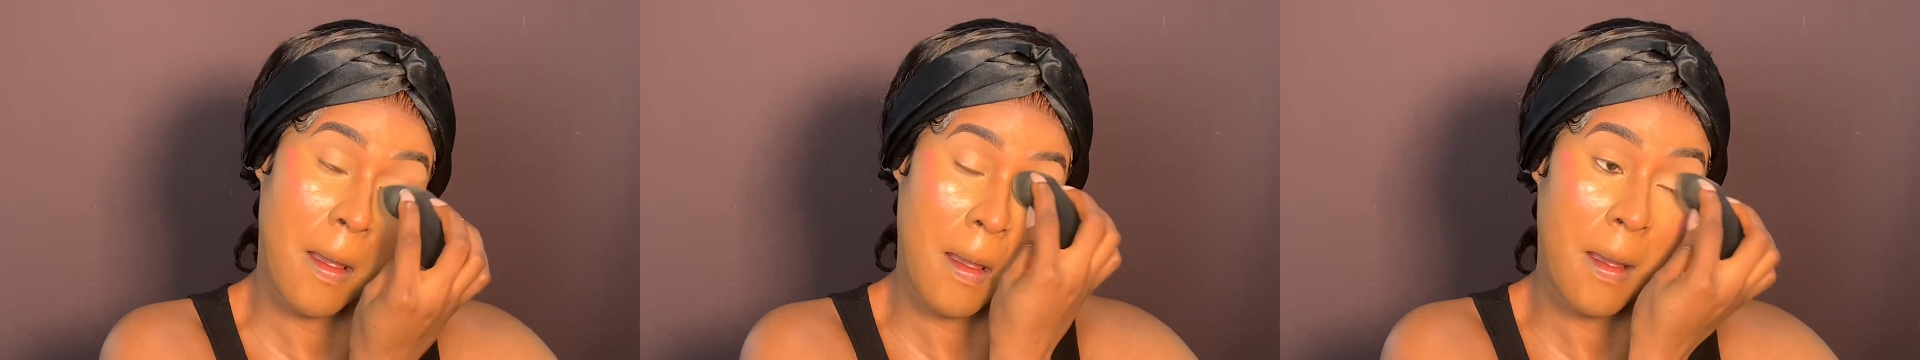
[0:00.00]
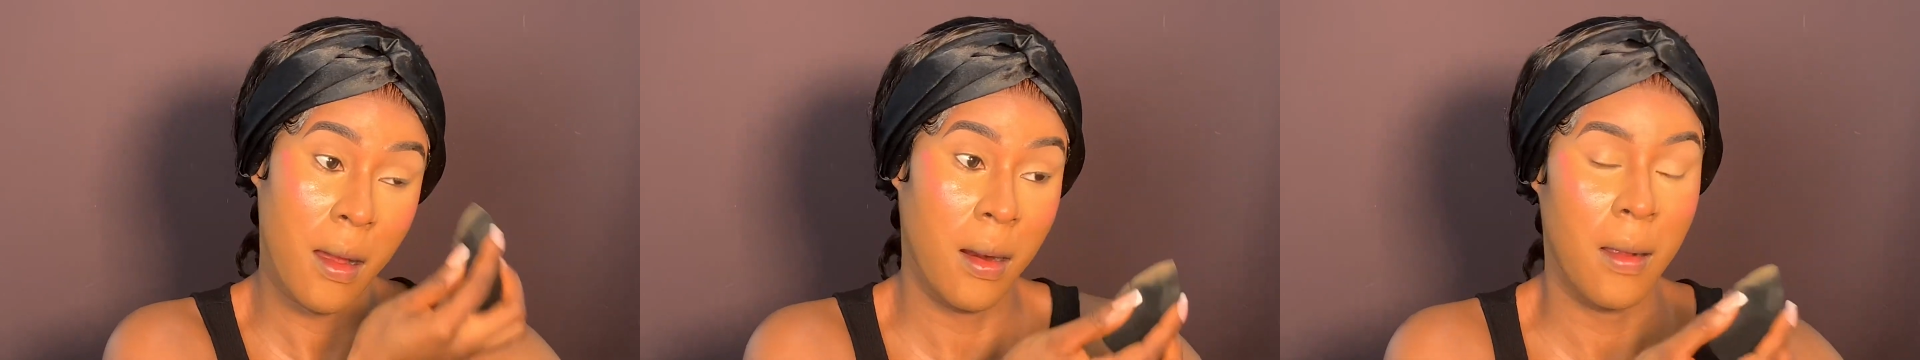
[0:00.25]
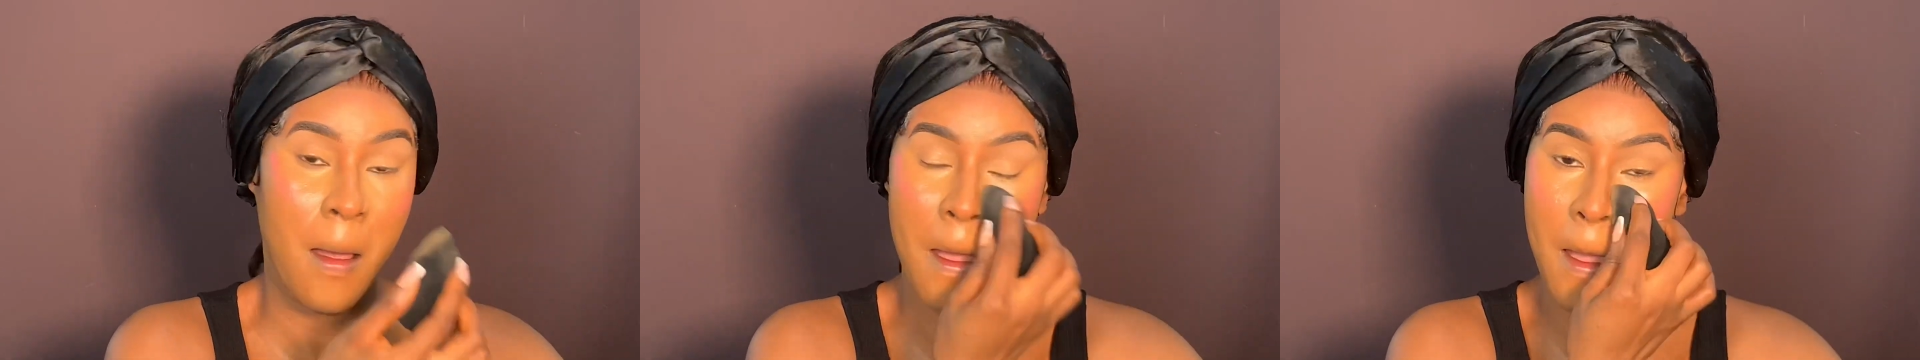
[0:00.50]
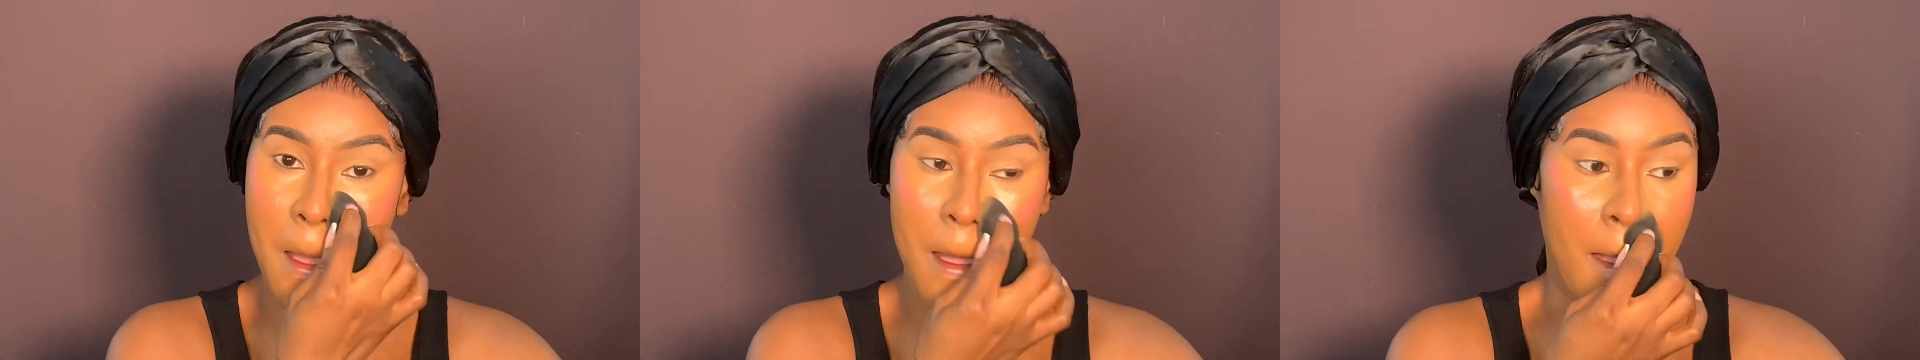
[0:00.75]
I'm still going to
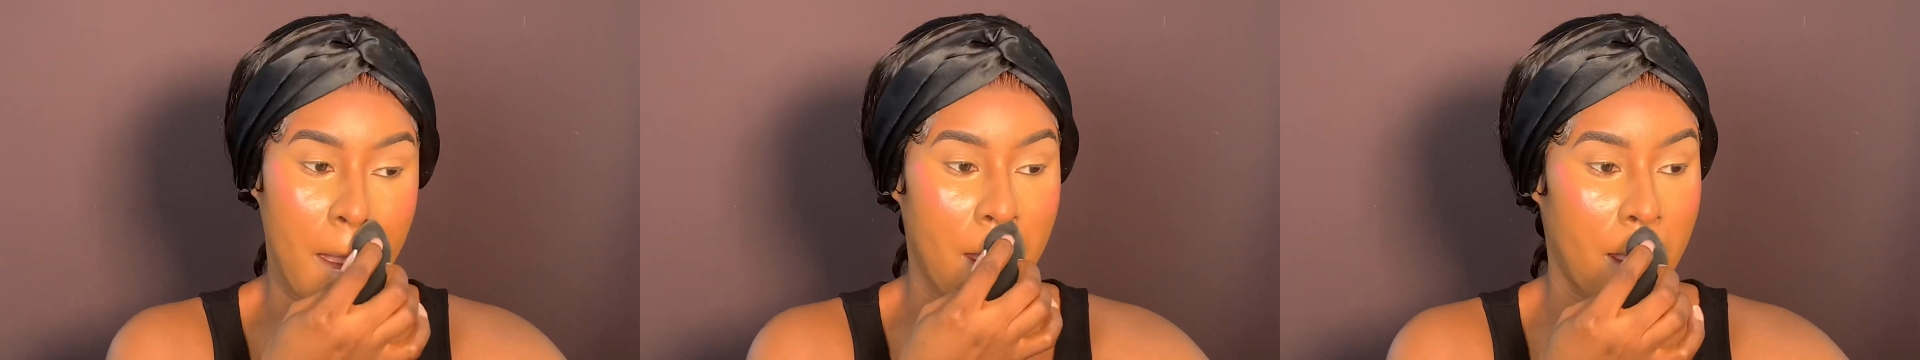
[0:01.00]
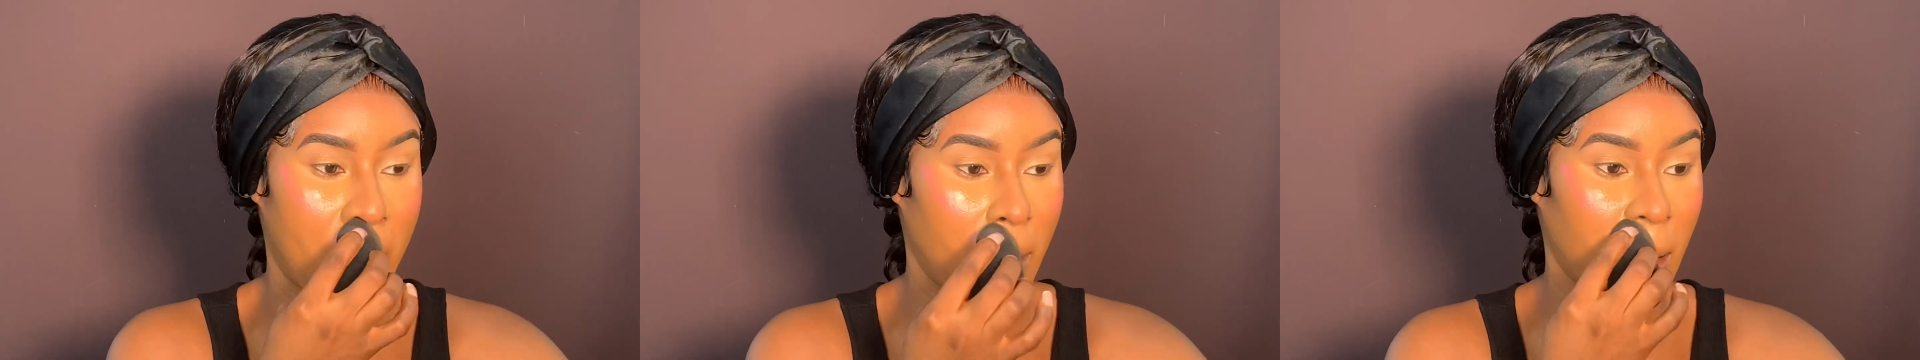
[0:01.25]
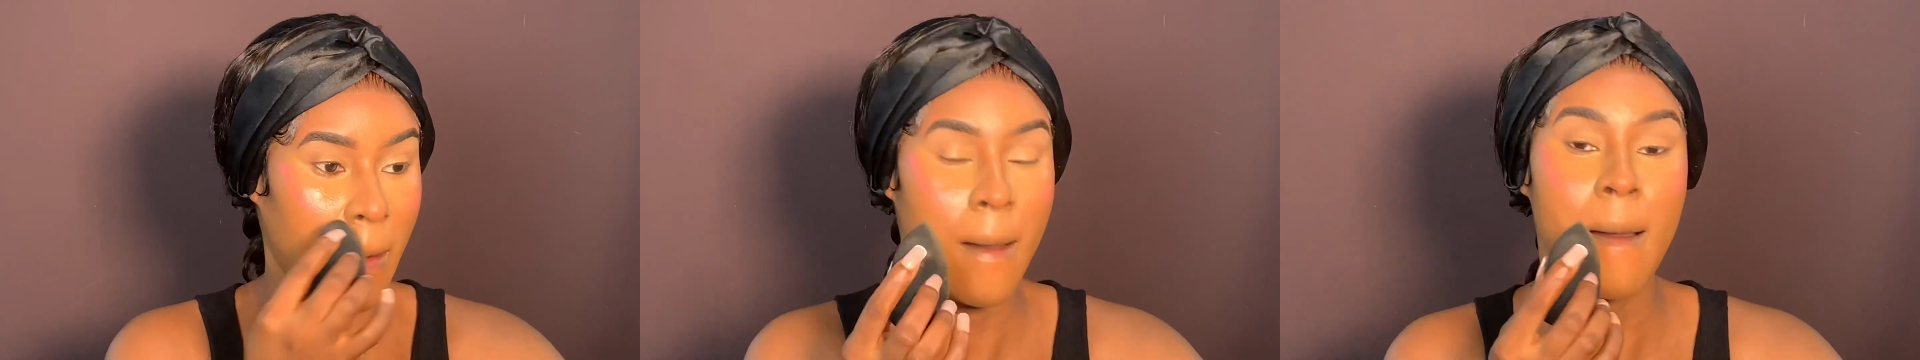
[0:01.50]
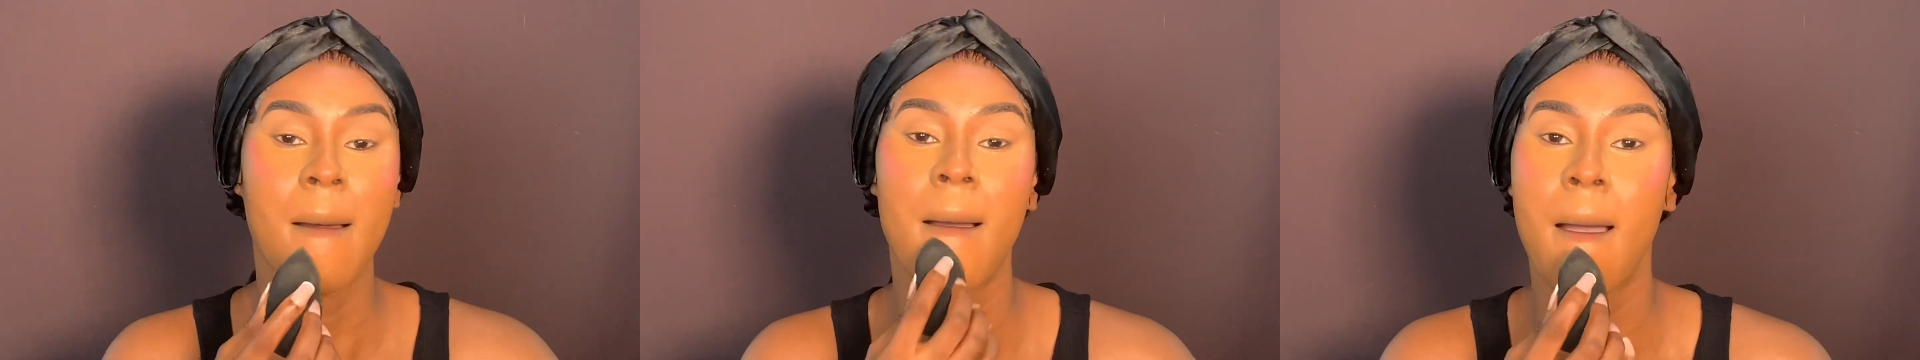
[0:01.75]
apply
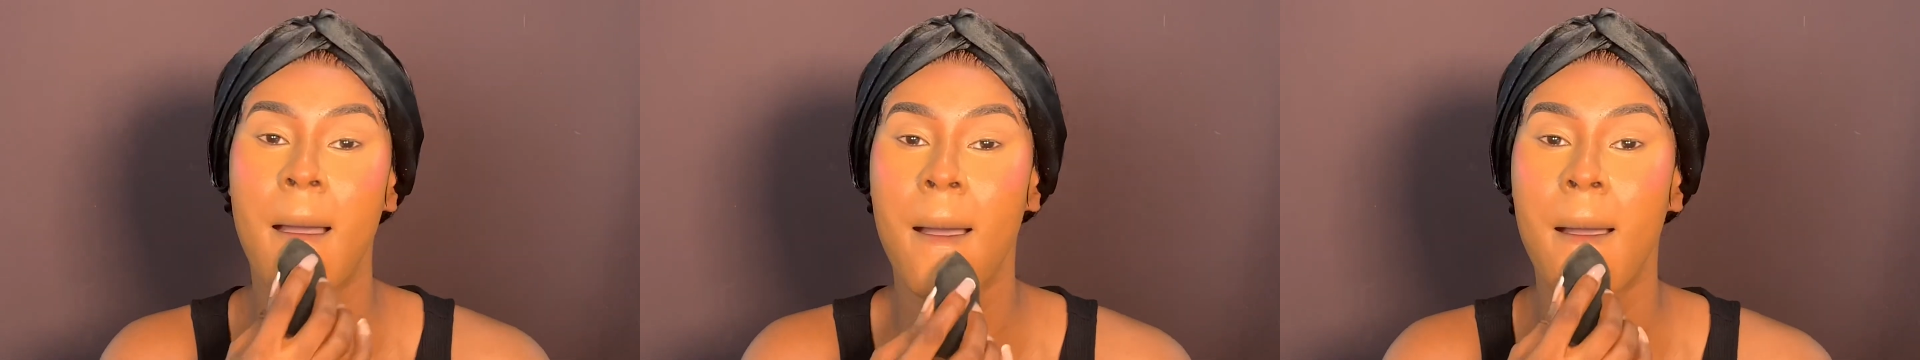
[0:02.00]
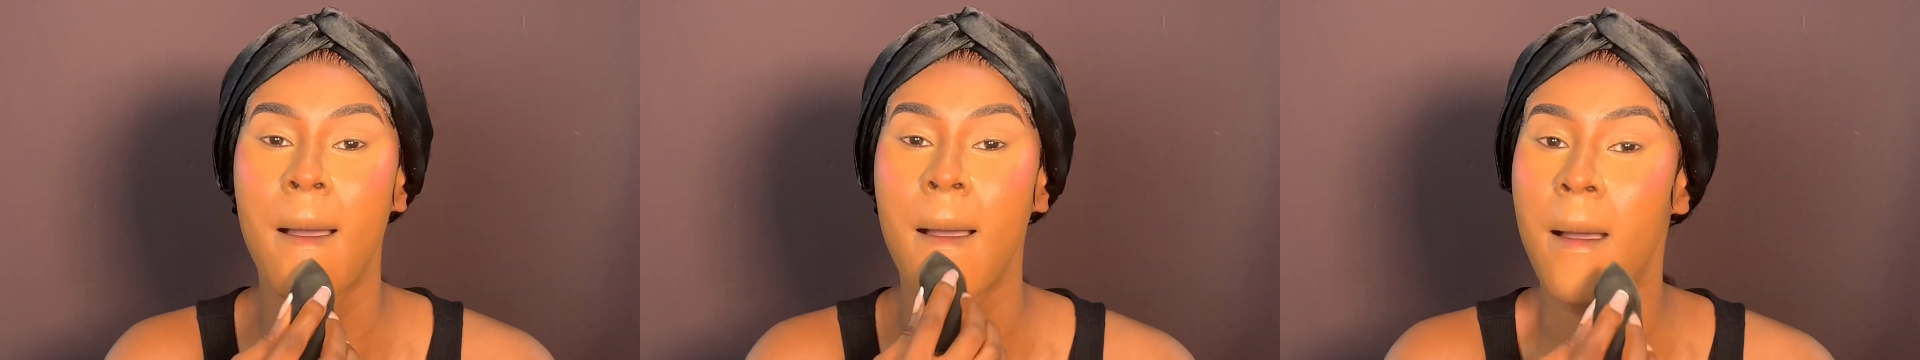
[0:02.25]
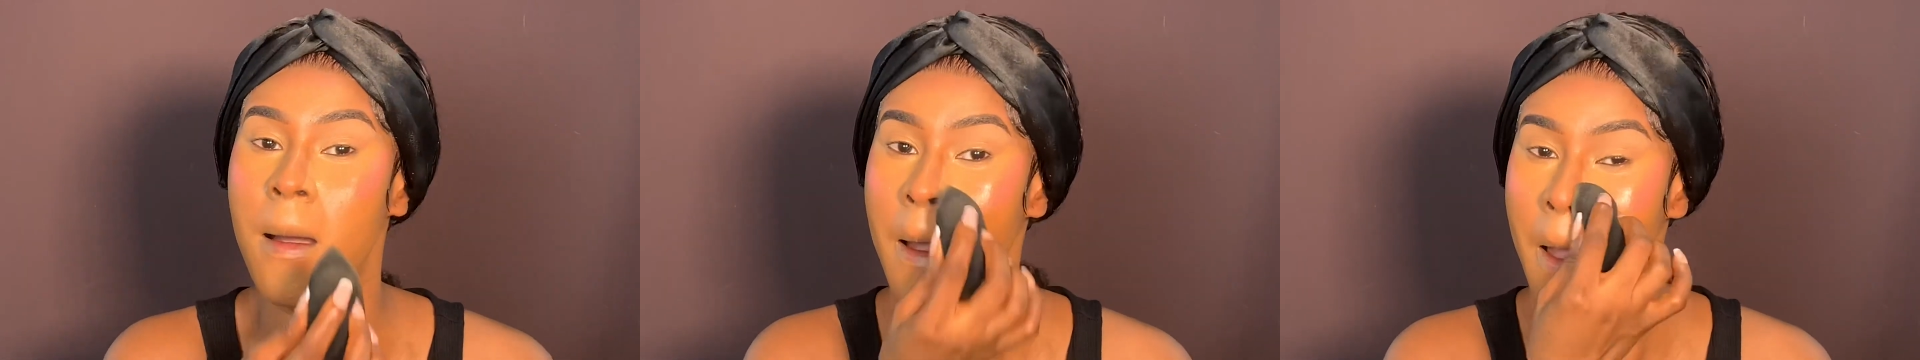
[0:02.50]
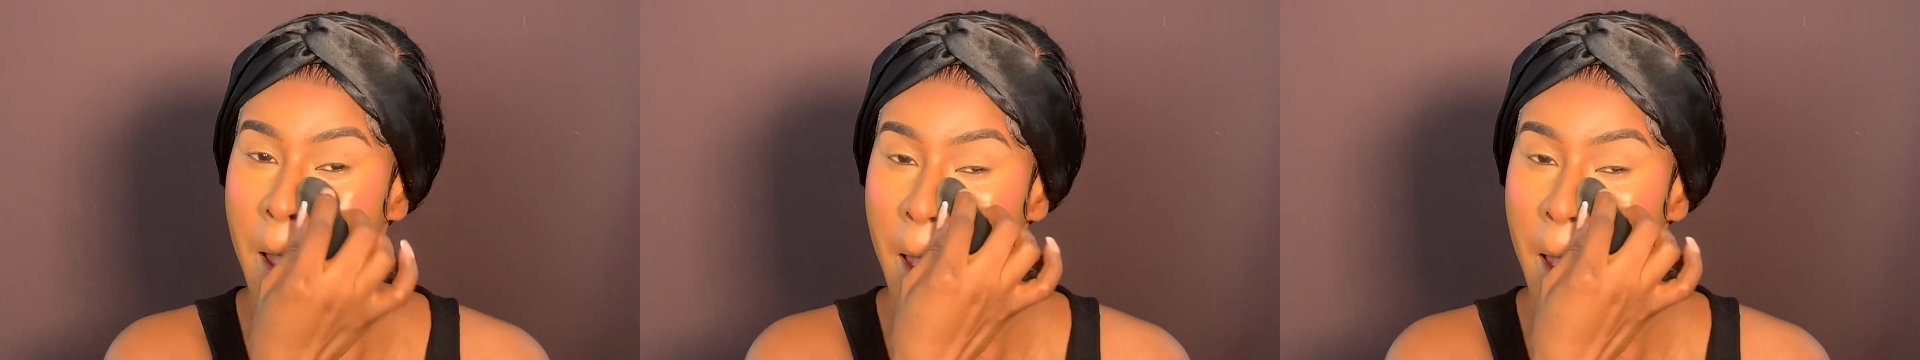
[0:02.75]
a brighter concealer,